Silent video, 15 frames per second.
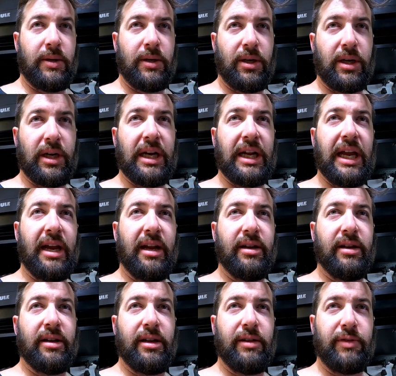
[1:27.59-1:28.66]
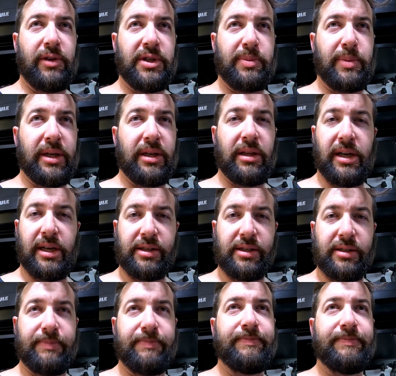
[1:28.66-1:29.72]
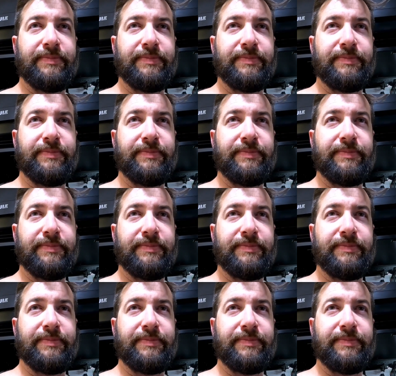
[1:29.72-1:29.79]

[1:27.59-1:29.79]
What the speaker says: you're gonna hate it if you spend less.